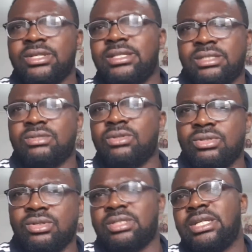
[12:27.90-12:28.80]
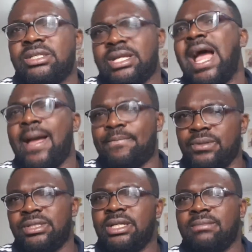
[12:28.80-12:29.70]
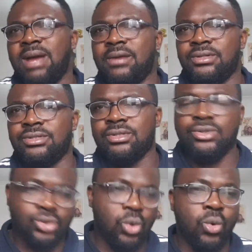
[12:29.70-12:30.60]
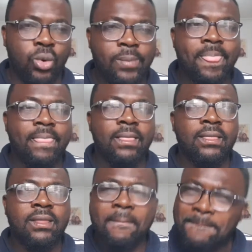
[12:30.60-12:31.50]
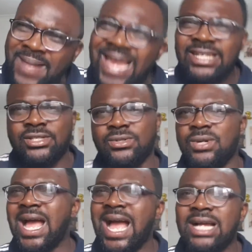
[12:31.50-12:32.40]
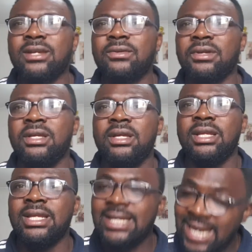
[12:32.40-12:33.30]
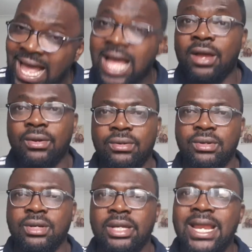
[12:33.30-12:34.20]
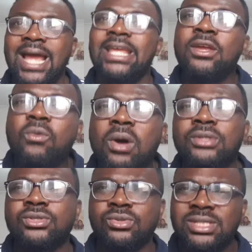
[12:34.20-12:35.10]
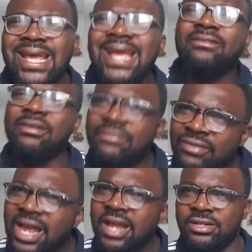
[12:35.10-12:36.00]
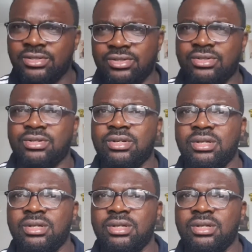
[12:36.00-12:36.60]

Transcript: social things happened in a marriage. So the man is so angry now that he wants to take revenge.